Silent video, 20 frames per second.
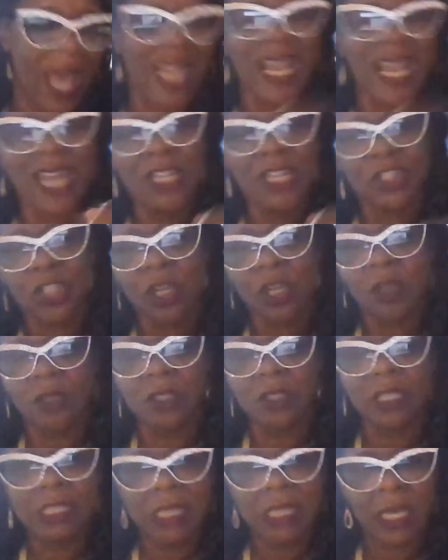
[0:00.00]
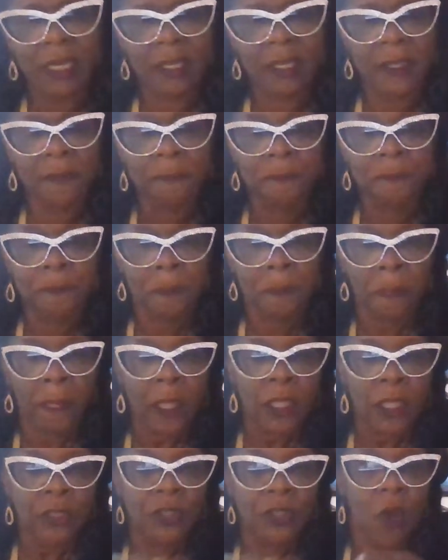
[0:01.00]
like to share a little nugget.
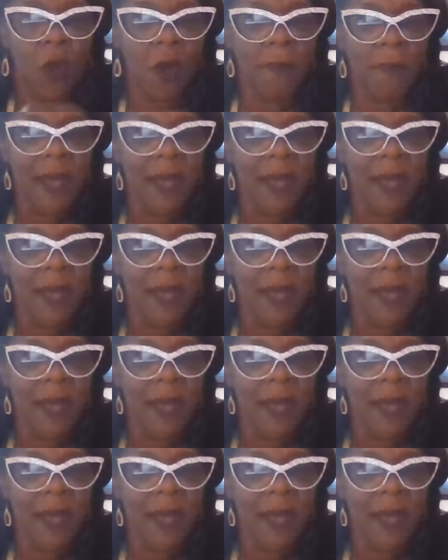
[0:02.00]
So on my